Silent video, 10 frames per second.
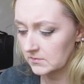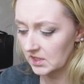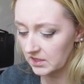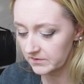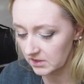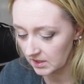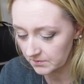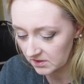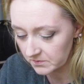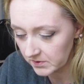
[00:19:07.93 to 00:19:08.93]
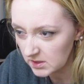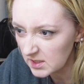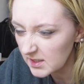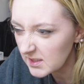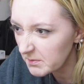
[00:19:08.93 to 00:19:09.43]
Even it out with
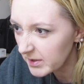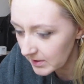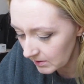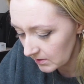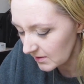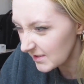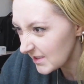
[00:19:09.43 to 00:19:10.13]
sponge just a bit.